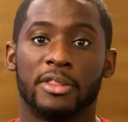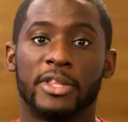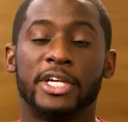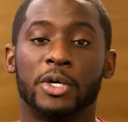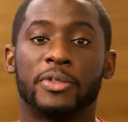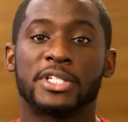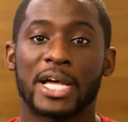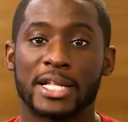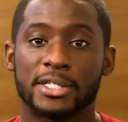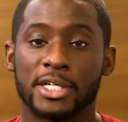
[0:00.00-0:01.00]
They know this
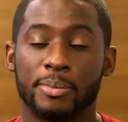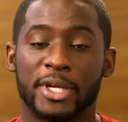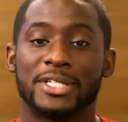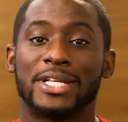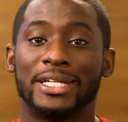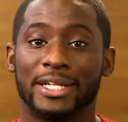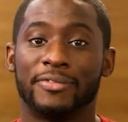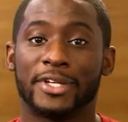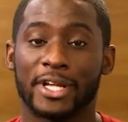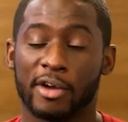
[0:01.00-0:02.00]
content because they
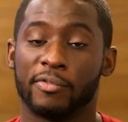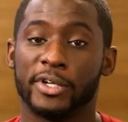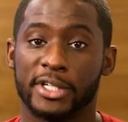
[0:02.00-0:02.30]
live it every